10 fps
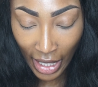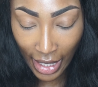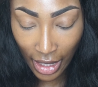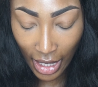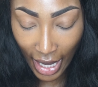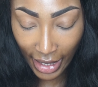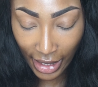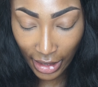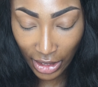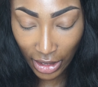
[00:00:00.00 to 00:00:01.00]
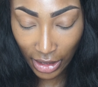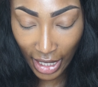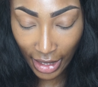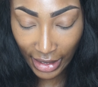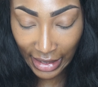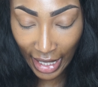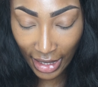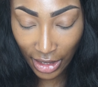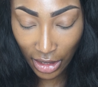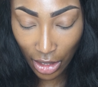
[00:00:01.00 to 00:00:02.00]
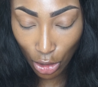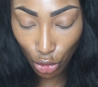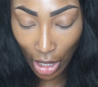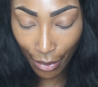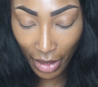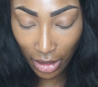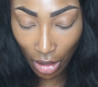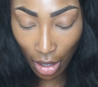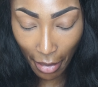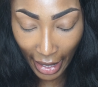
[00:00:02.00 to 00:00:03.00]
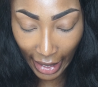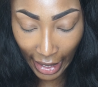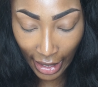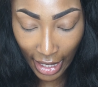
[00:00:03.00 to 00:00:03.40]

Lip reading: And then I can just kind of test the drop that's on my hand,